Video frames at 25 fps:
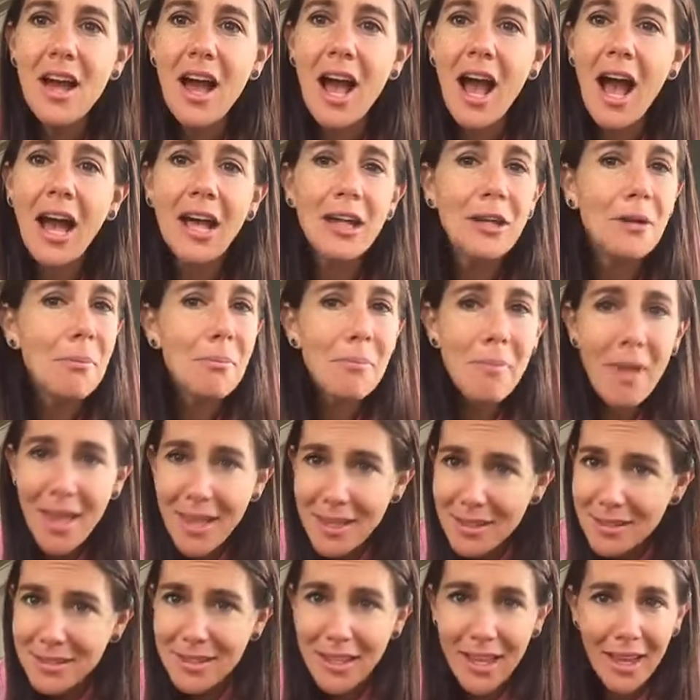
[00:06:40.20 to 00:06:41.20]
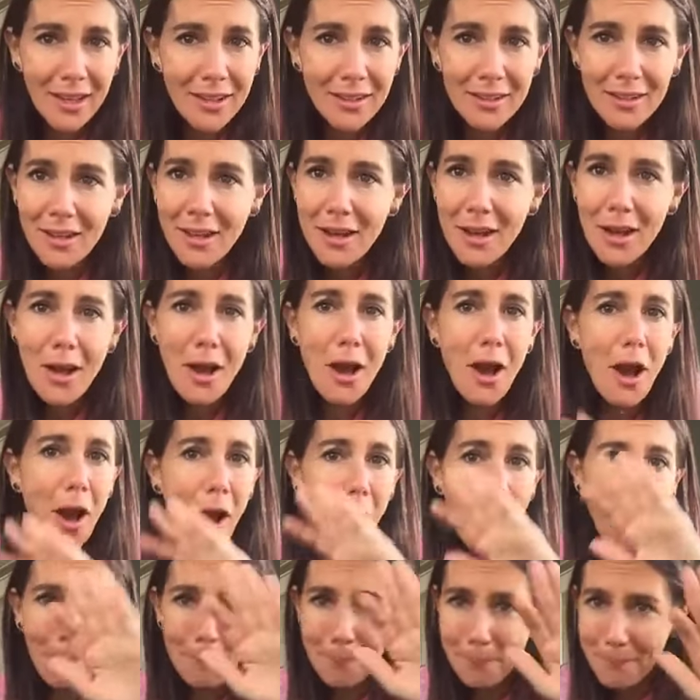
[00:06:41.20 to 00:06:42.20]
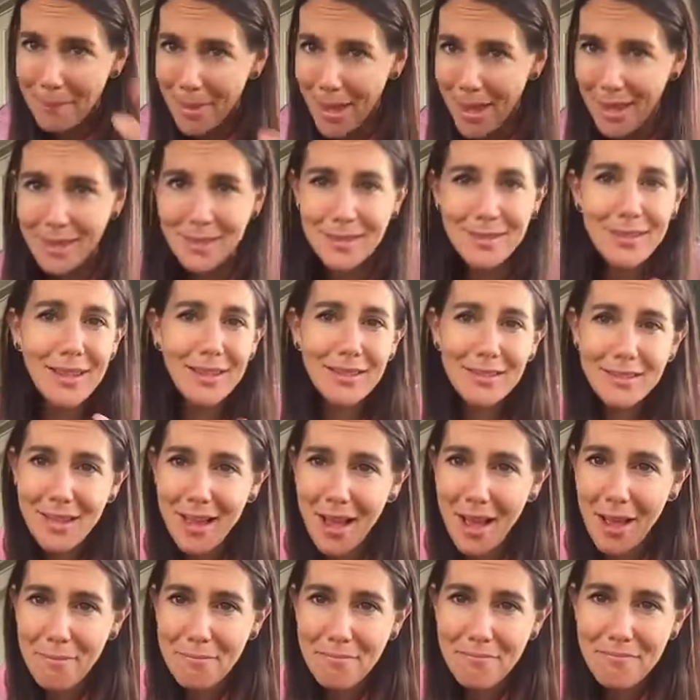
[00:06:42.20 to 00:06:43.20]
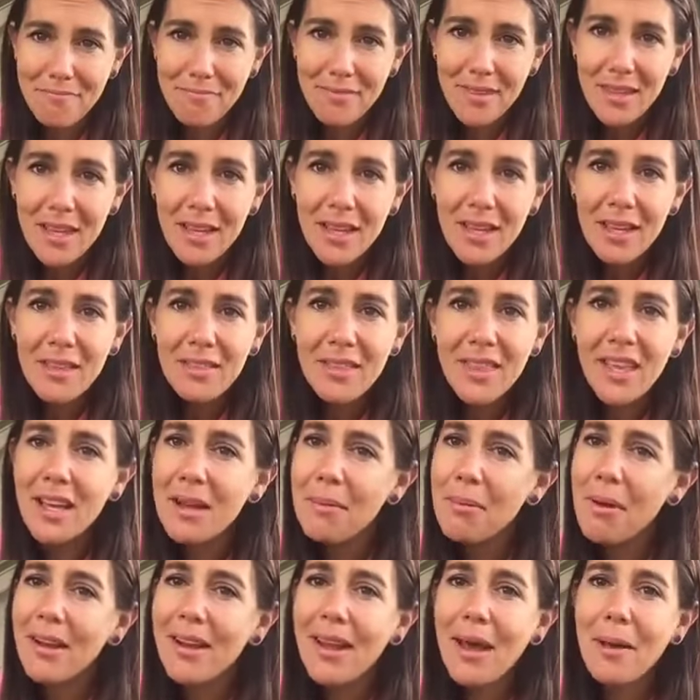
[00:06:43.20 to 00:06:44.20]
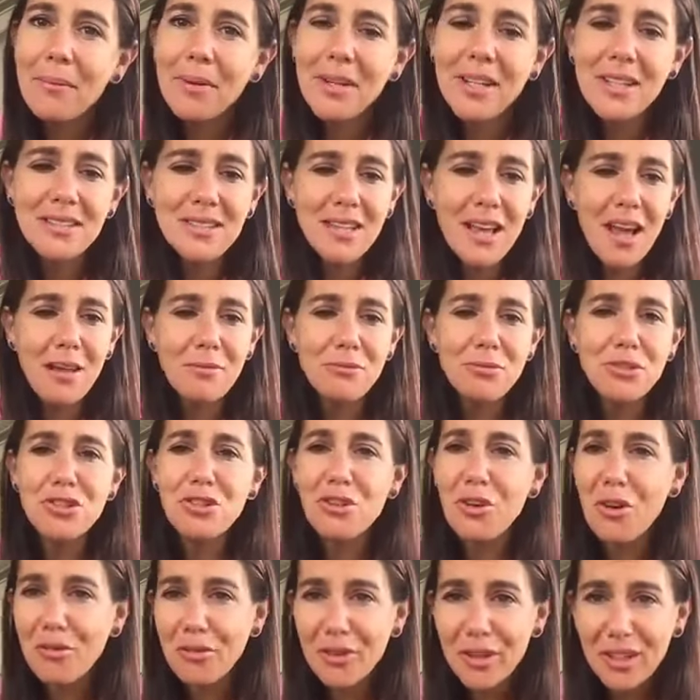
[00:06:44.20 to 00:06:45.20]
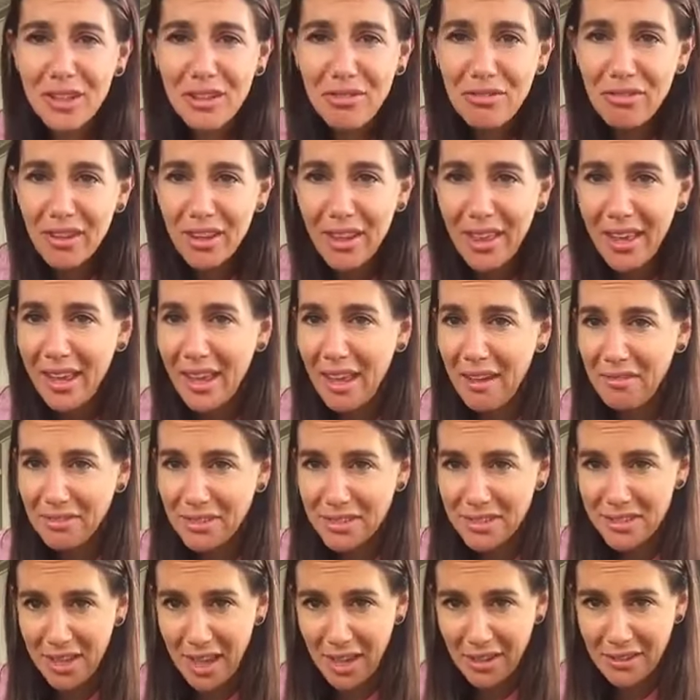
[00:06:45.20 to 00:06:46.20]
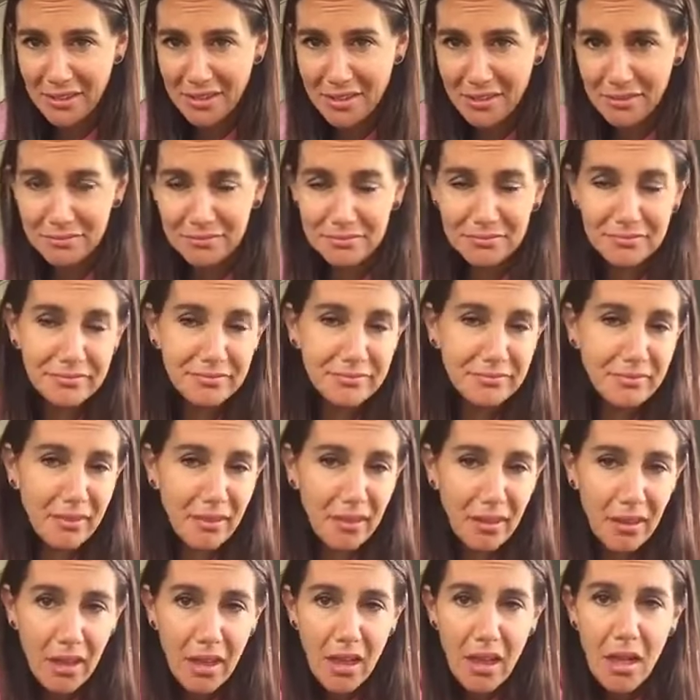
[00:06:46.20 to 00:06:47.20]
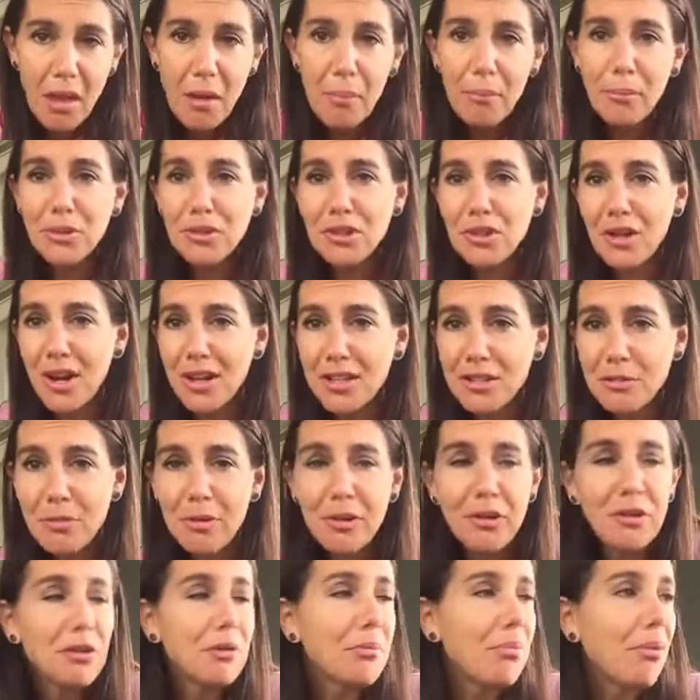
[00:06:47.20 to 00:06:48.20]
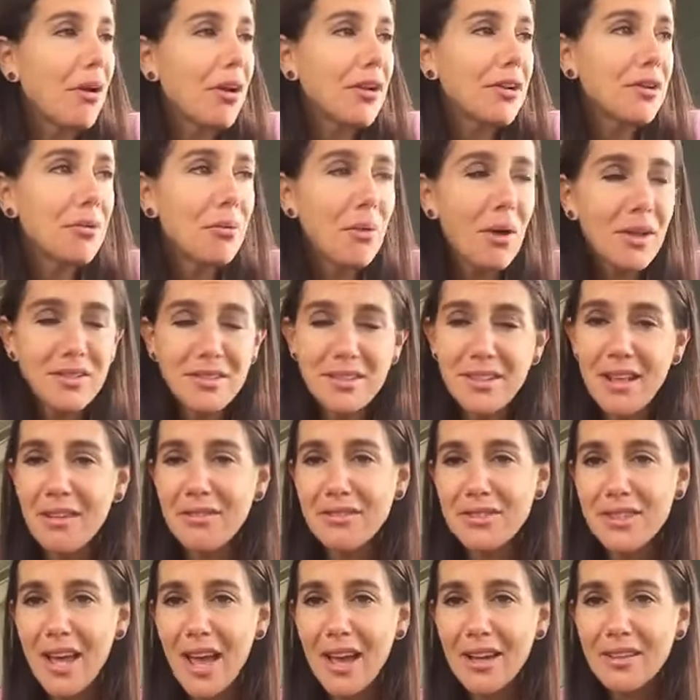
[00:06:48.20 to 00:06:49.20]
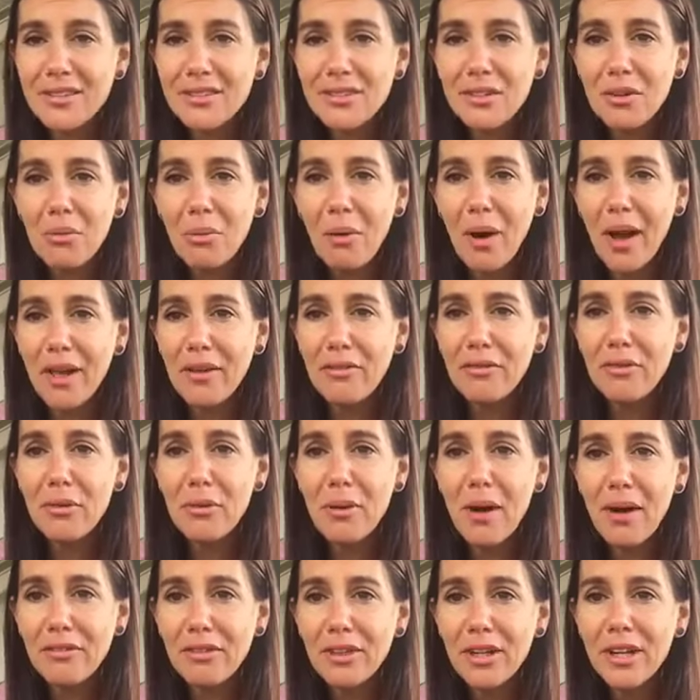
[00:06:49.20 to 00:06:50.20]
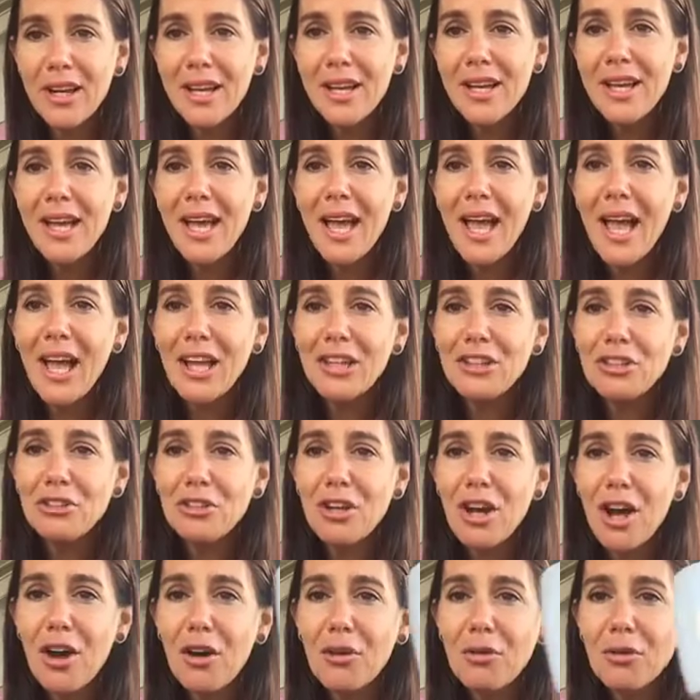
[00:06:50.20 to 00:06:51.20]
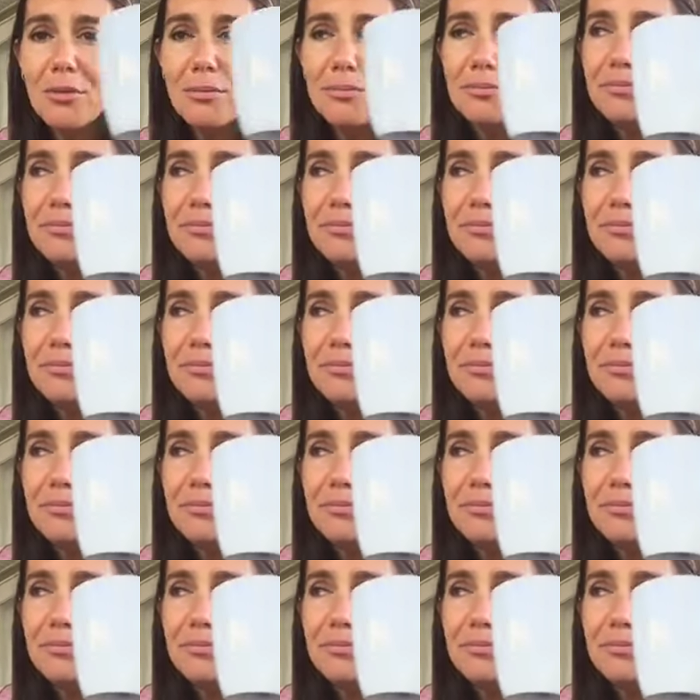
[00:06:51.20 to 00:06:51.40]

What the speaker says: an amazing, amazing time. Think about how many times you don't really feel like having sex, but your husband or your partner wants to have sex, your wife, whoever, and you go,